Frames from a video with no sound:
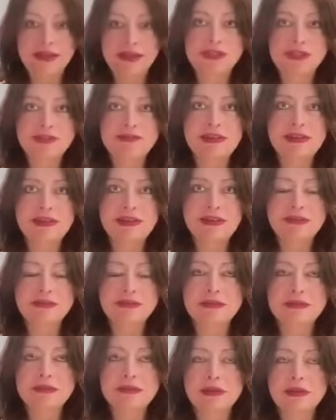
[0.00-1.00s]
of
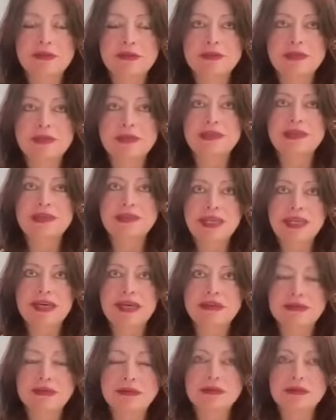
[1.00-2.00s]
us uh, through the near
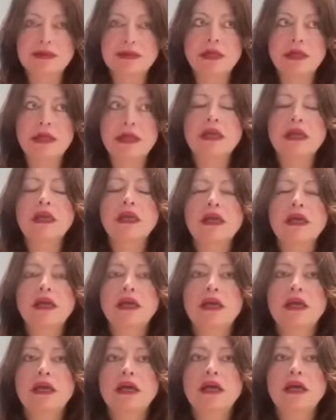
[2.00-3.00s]
deaths,
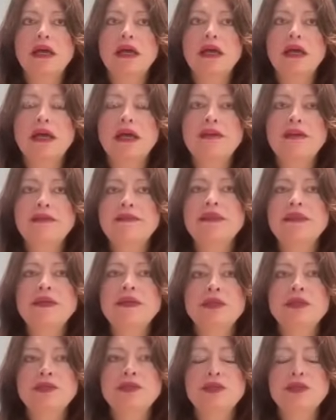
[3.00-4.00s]
I feel
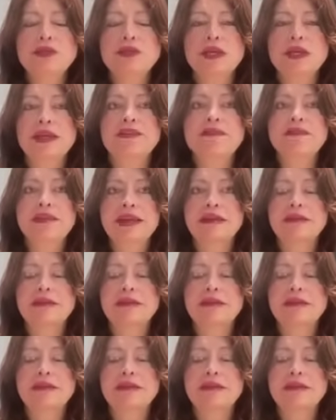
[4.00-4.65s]
you just kind of get